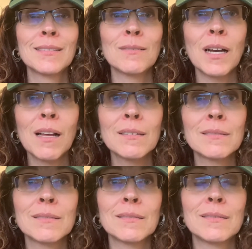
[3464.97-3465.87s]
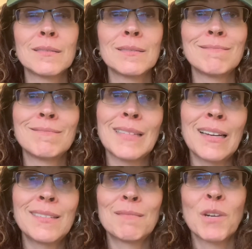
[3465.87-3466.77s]
Well,
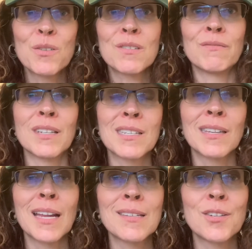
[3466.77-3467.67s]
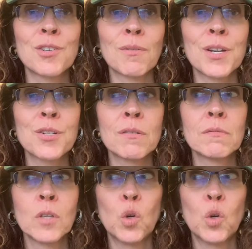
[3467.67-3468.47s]
I think most of us in that situation